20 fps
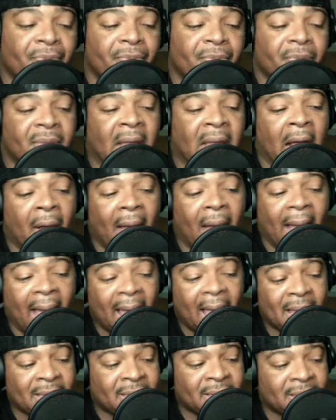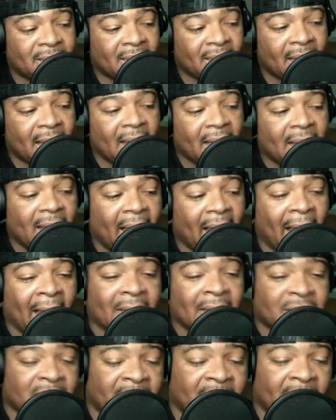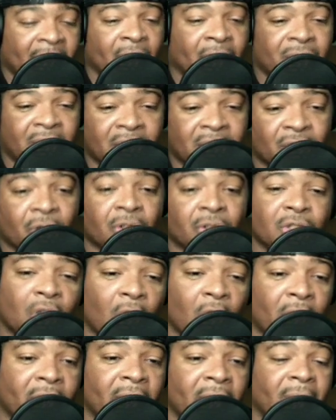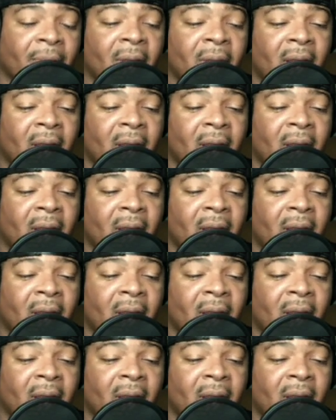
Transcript: Now, as Ashley and her teacher are talking,